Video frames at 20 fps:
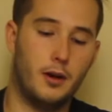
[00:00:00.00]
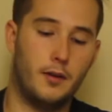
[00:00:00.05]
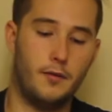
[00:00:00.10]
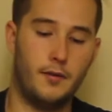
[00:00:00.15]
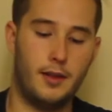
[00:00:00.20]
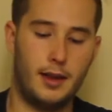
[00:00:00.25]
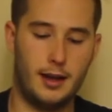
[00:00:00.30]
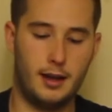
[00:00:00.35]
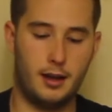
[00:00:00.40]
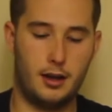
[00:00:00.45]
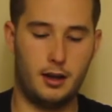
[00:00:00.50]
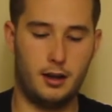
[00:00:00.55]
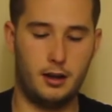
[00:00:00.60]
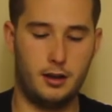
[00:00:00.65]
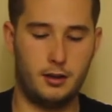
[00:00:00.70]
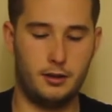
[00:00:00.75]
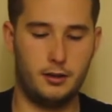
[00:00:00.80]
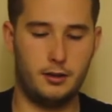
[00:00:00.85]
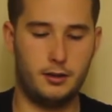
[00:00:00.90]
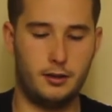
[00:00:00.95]
of their
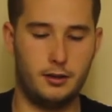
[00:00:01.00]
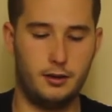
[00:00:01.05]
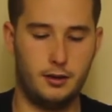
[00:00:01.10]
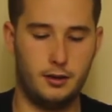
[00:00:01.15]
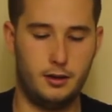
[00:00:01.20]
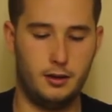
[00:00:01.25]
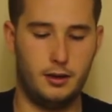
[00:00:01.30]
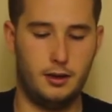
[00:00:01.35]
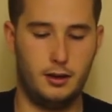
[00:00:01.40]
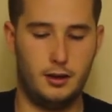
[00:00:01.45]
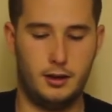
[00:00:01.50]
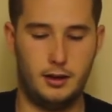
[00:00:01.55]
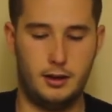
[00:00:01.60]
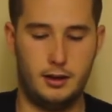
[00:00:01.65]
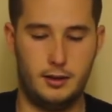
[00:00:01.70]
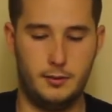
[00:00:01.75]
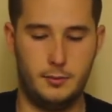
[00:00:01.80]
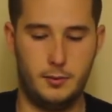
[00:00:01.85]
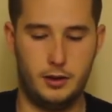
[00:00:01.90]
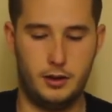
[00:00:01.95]
cards.
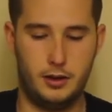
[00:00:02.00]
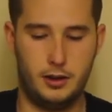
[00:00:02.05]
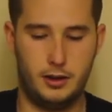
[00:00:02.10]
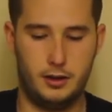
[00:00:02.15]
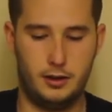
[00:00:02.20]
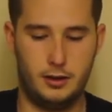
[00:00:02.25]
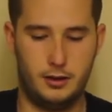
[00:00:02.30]
You